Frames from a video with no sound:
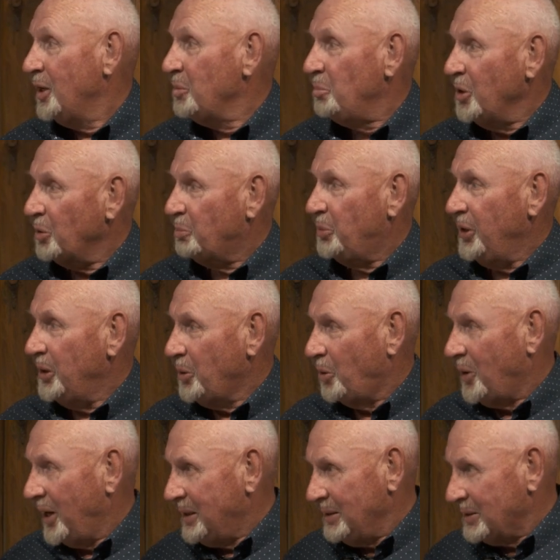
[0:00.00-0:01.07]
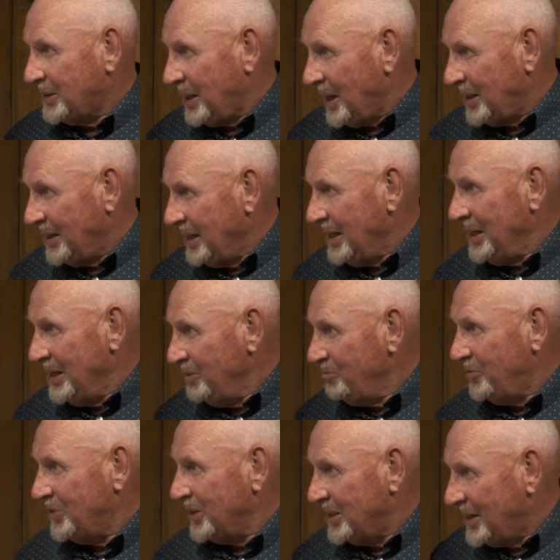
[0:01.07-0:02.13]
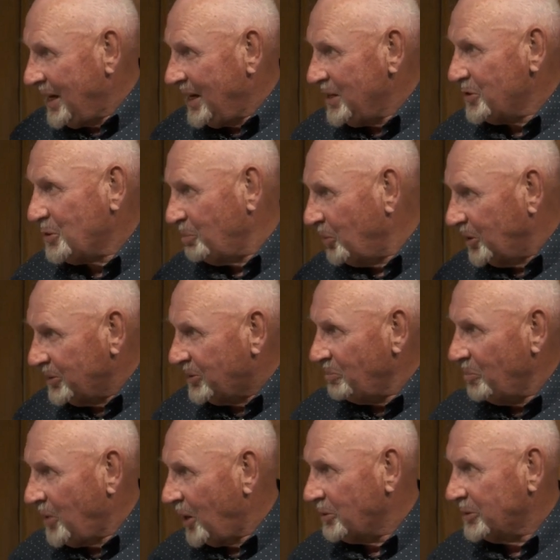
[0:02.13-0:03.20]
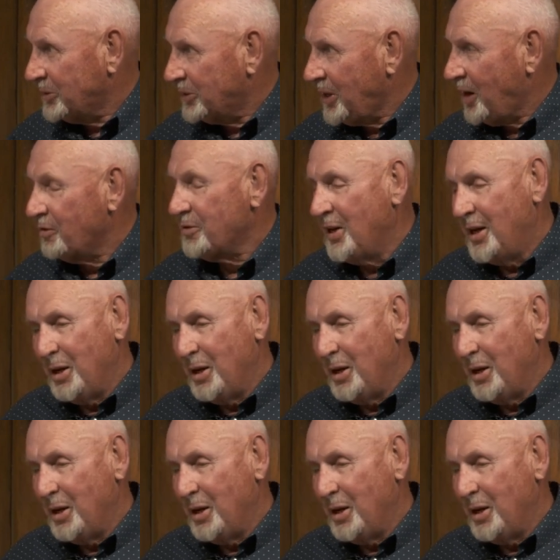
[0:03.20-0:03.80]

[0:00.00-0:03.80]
Bill Peyto, I just had an infinitesimal amount of stuff